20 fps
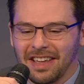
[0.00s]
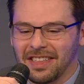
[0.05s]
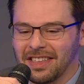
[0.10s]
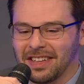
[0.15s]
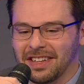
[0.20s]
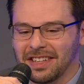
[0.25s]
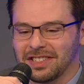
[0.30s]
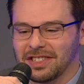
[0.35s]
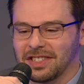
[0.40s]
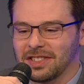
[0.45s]

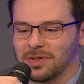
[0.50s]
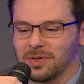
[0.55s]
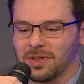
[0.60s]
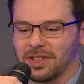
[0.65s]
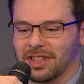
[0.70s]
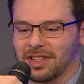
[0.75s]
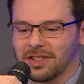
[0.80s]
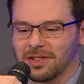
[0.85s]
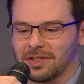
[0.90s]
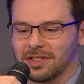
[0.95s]
it's just
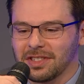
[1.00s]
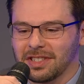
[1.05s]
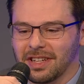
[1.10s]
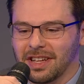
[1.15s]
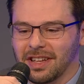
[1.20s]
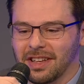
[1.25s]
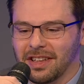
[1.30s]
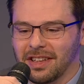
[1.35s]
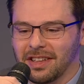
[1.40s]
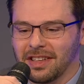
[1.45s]
really
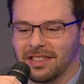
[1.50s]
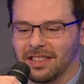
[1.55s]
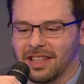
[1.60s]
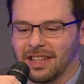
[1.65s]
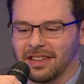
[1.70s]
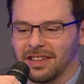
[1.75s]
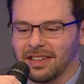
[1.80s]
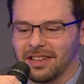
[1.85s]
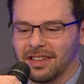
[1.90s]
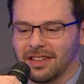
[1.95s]
interesting
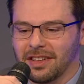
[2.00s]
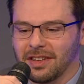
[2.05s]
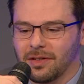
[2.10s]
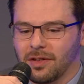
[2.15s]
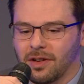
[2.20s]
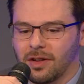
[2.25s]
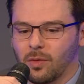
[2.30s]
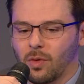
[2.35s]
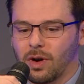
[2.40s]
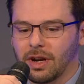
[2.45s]
that
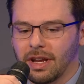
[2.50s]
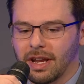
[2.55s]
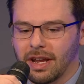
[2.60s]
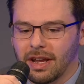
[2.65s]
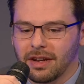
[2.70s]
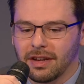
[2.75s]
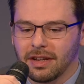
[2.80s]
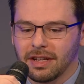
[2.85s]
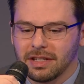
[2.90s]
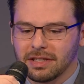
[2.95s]
on one
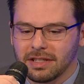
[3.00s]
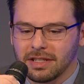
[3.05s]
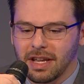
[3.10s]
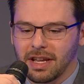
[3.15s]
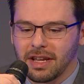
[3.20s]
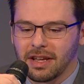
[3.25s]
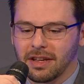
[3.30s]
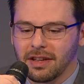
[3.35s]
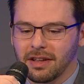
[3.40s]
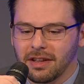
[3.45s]
hand he's
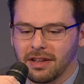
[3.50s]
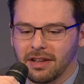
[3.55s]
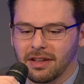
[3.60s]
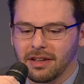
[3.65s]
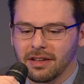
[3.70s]
saying.